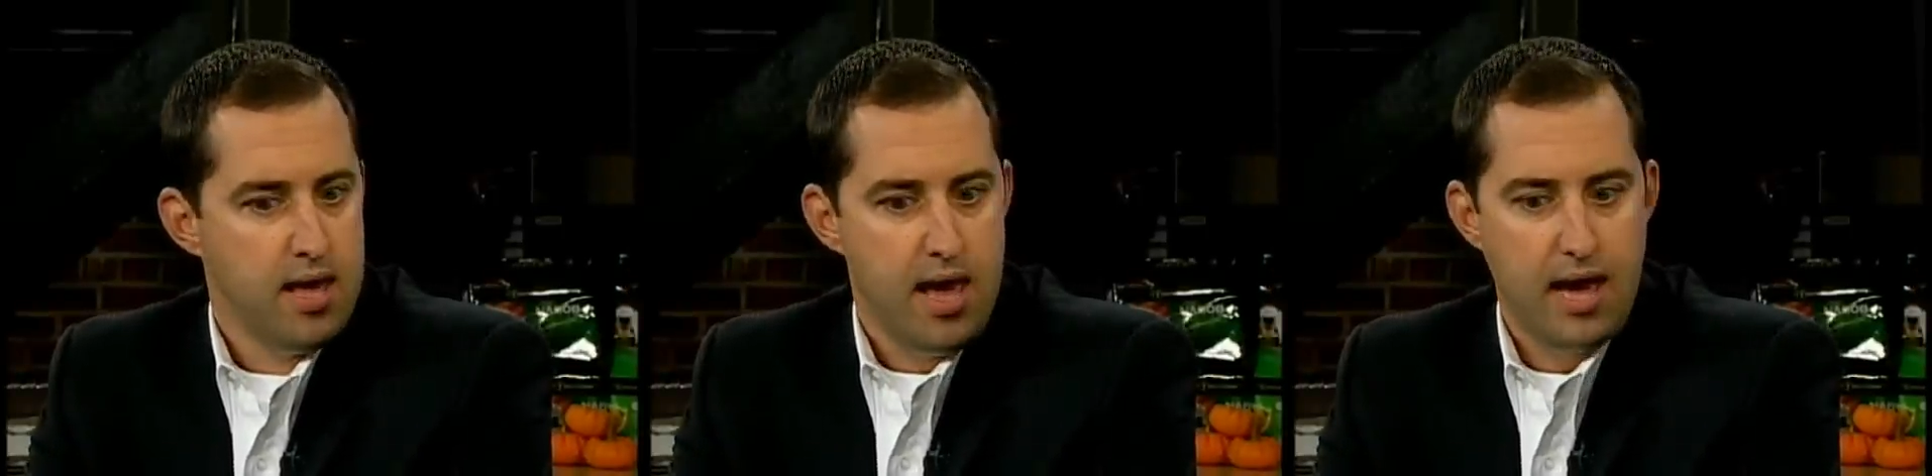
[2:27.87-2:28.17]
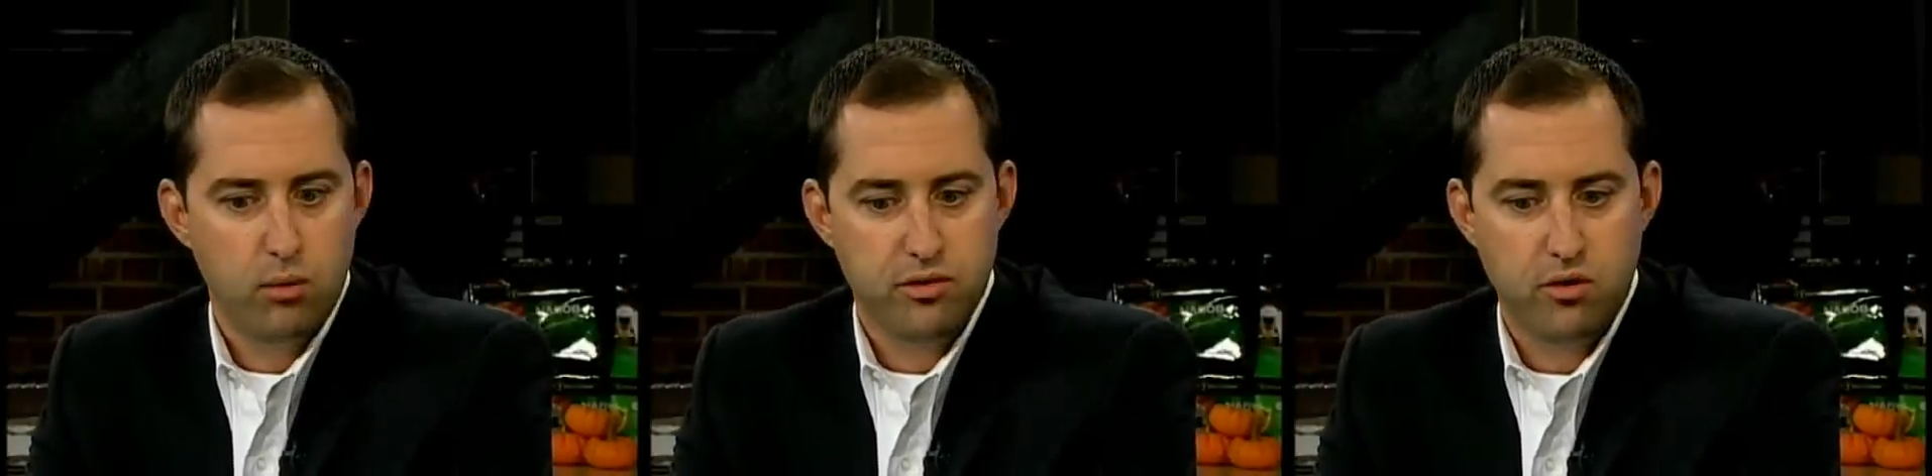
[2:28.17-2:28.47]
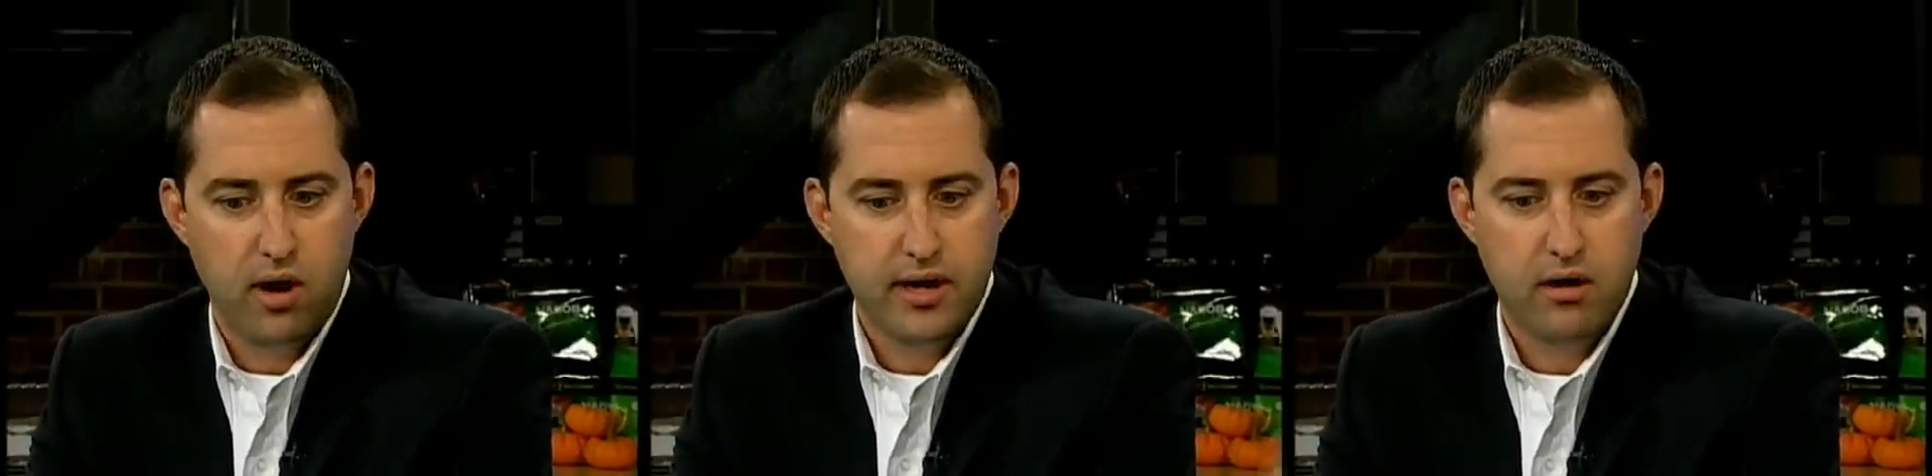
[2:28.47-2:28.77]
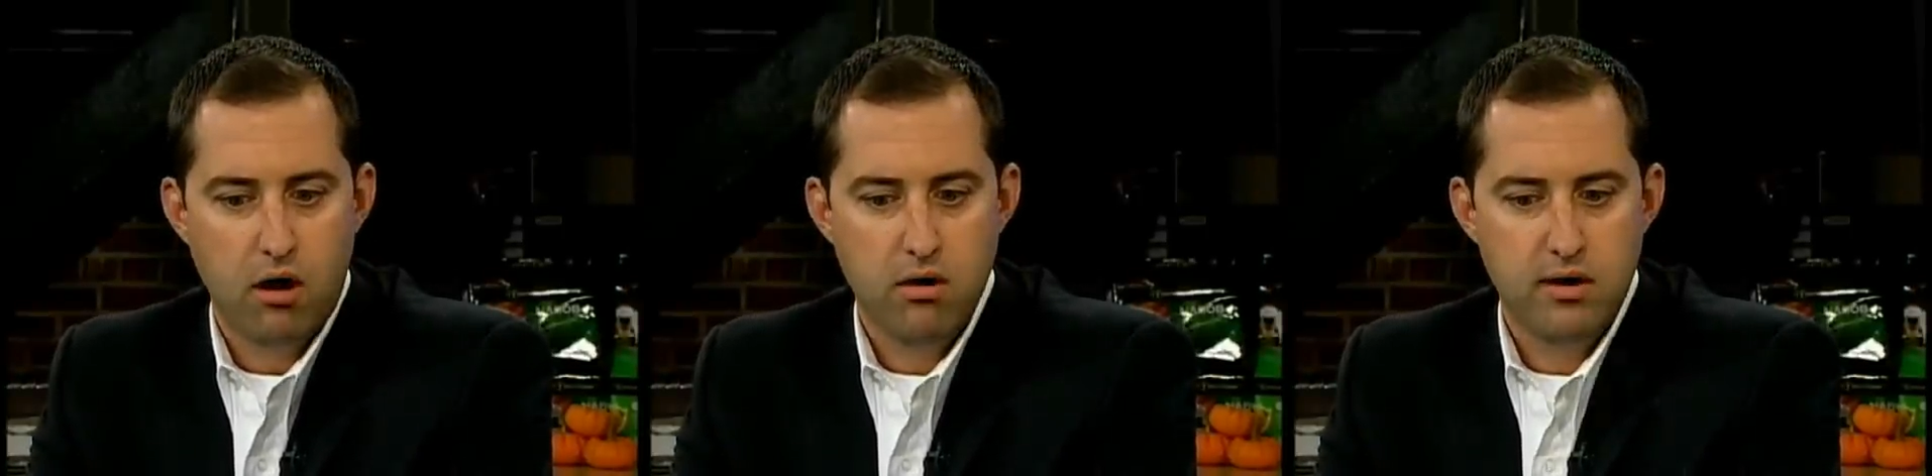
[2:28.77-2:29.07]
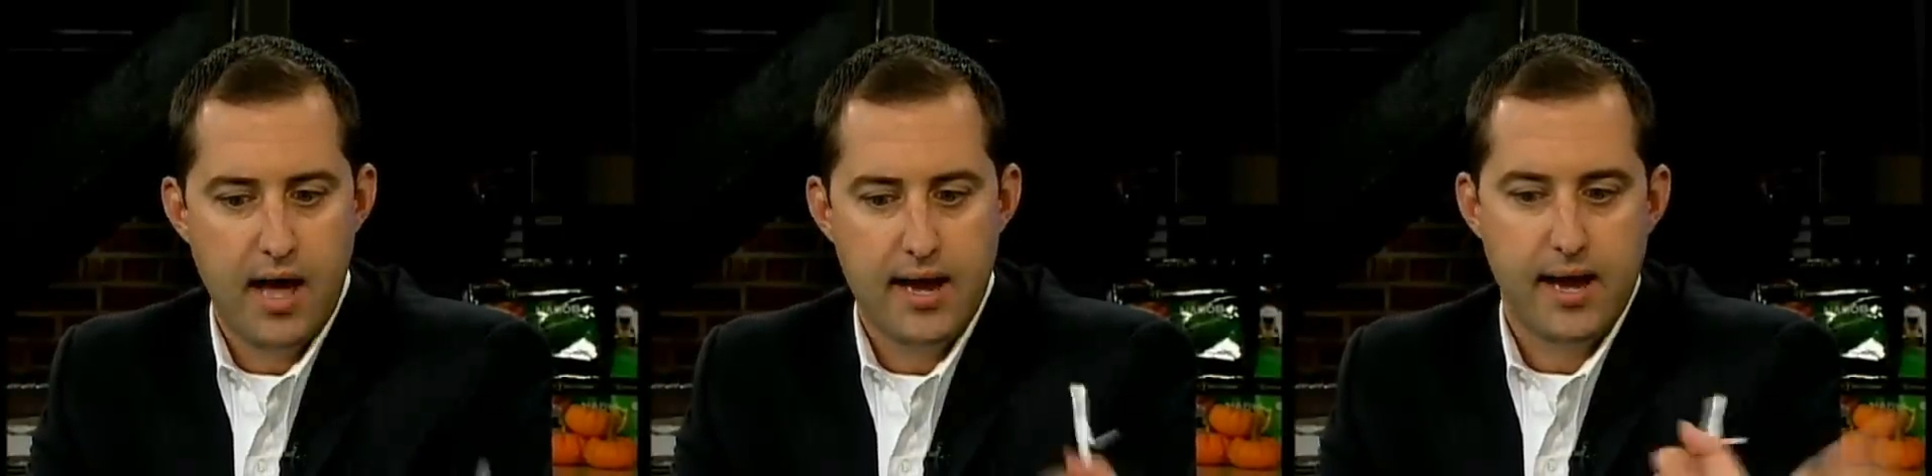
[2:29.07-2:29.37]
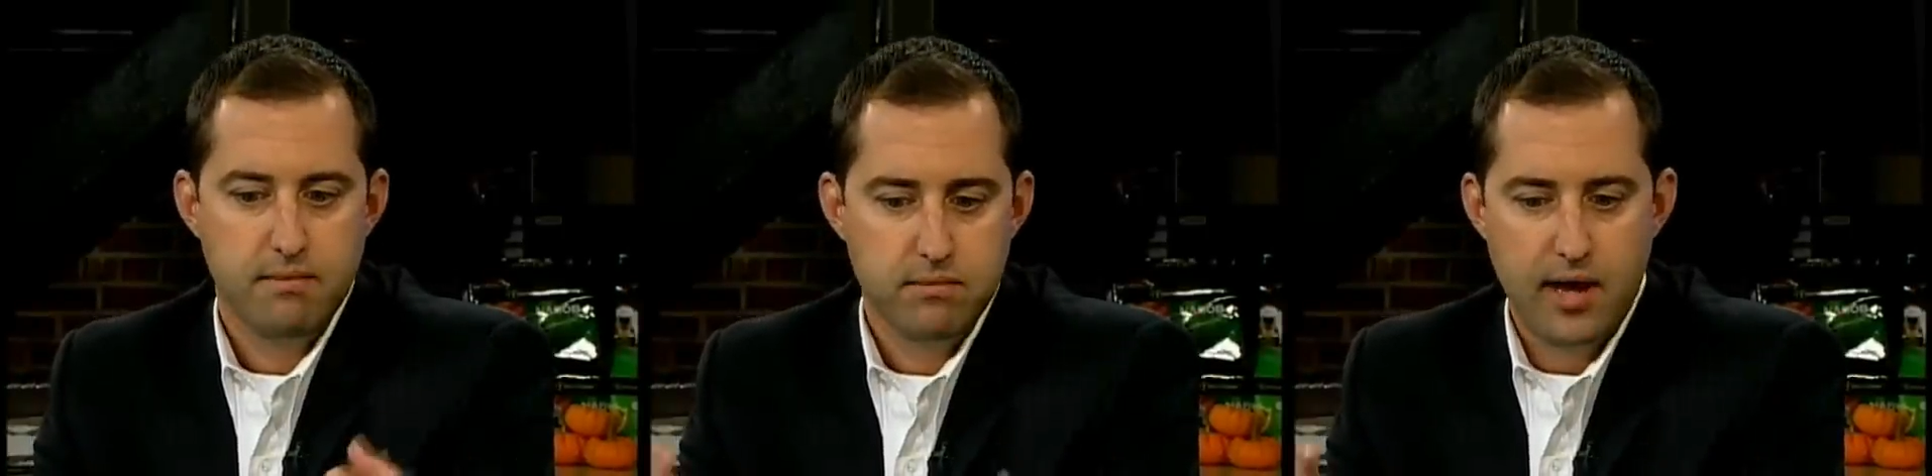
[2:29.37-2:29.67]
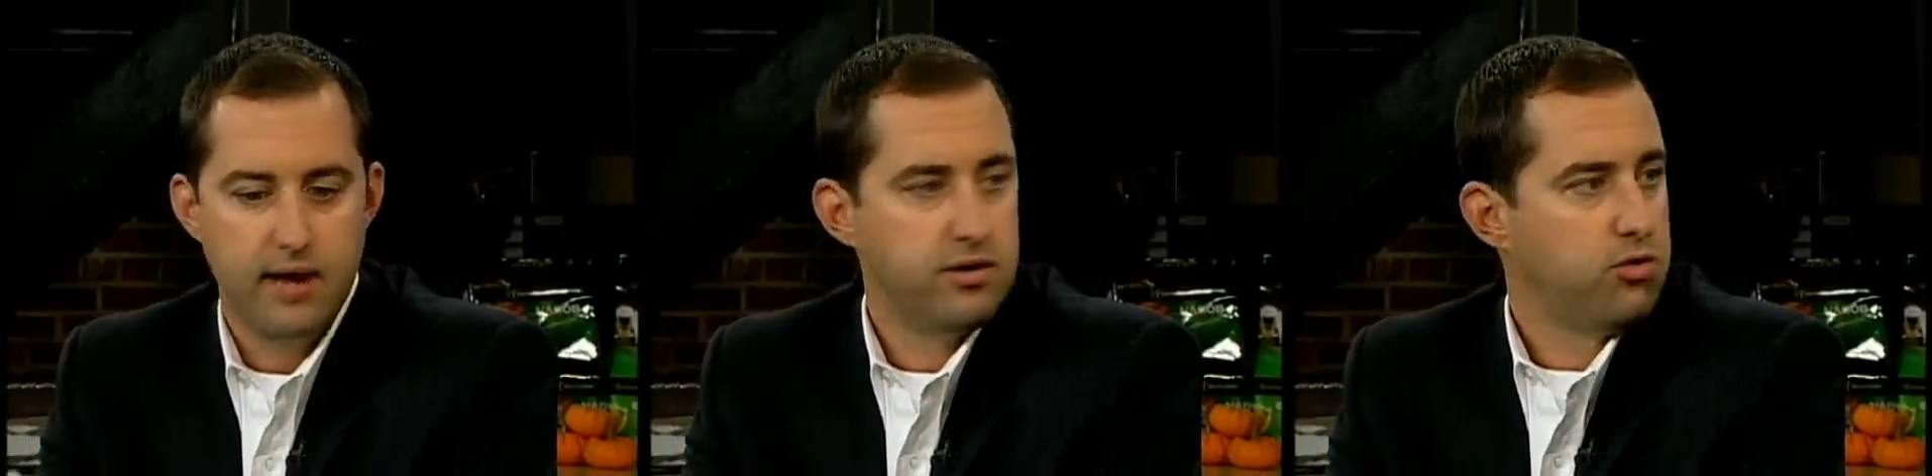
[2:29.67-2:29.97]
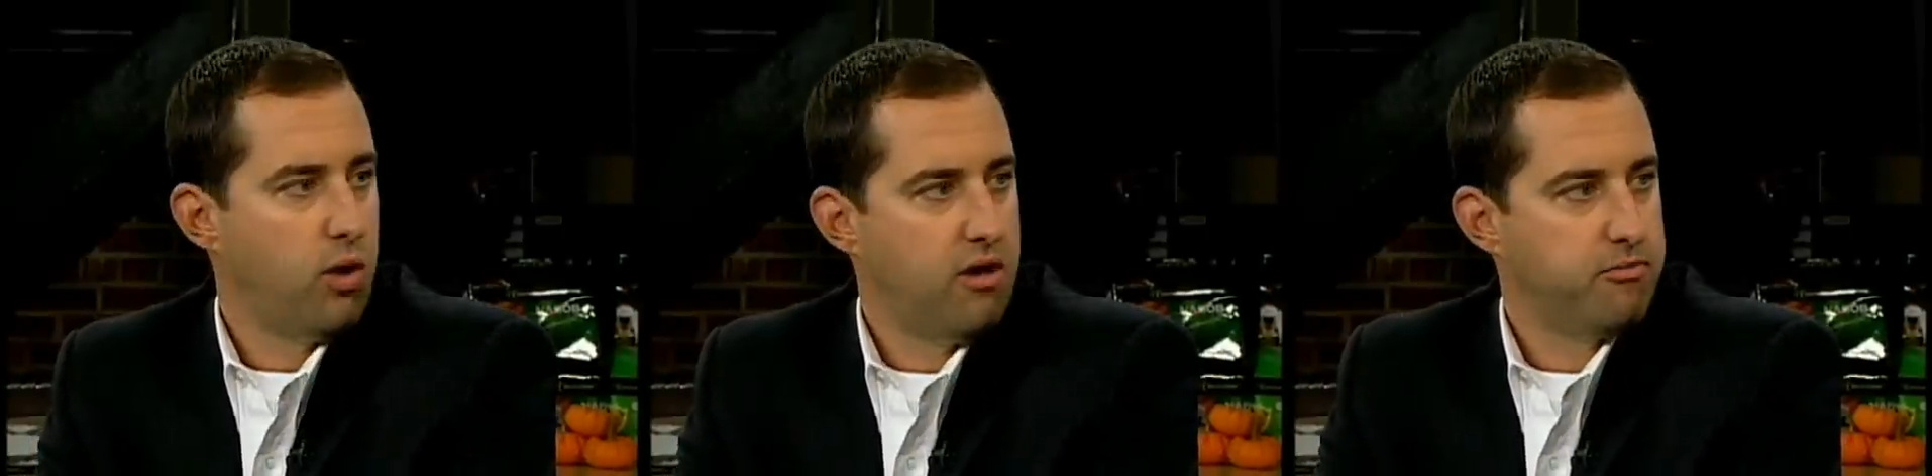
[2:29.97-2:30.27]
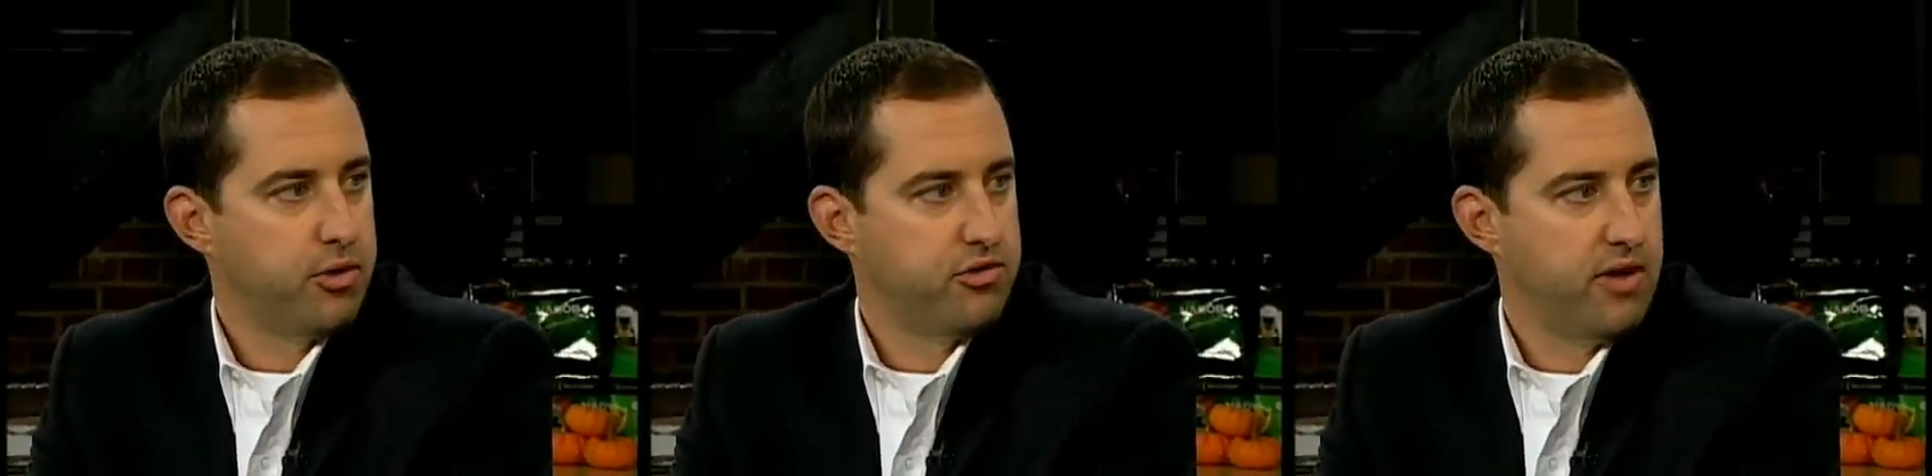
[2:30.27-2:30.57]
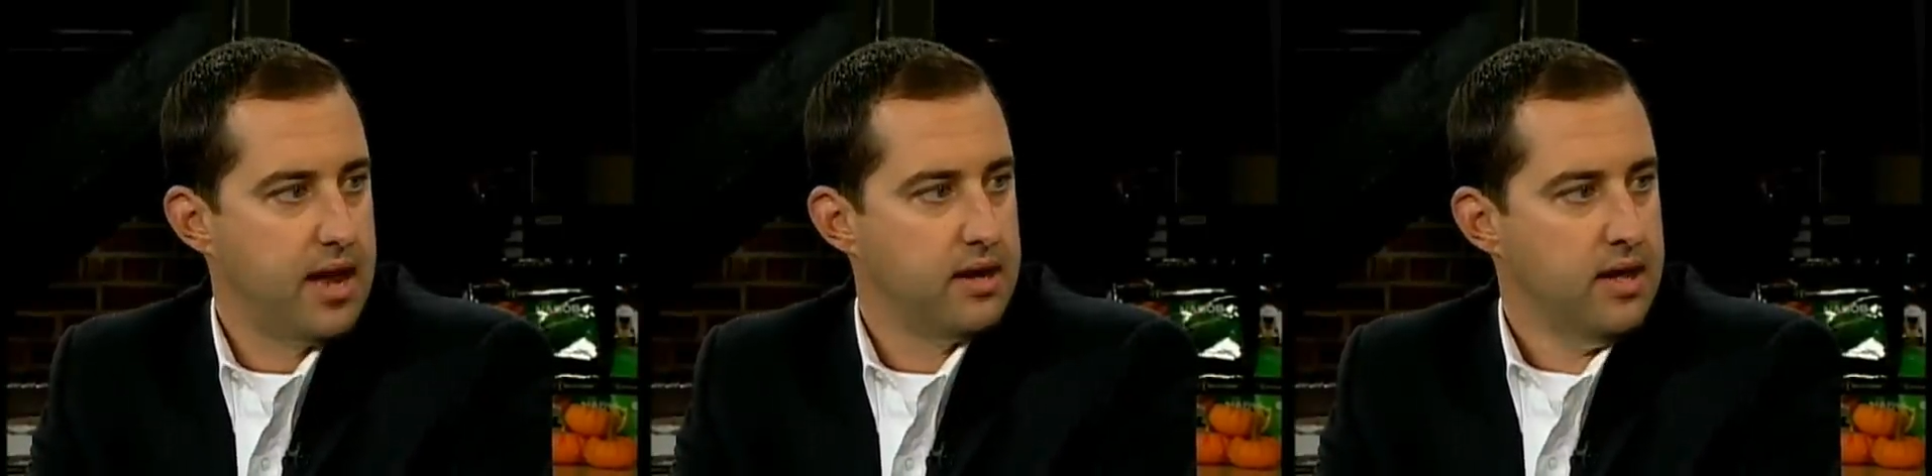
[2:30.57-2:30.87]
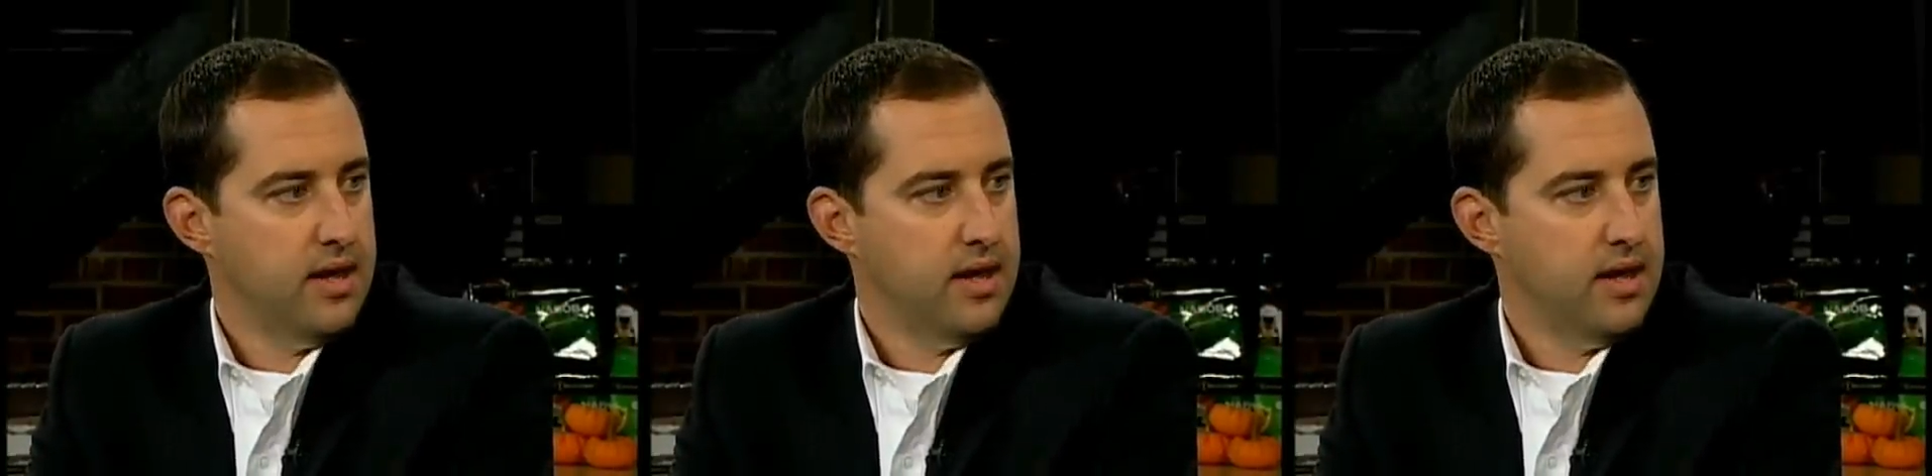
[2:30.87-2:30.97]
and with credit card debt at 10 to 12%,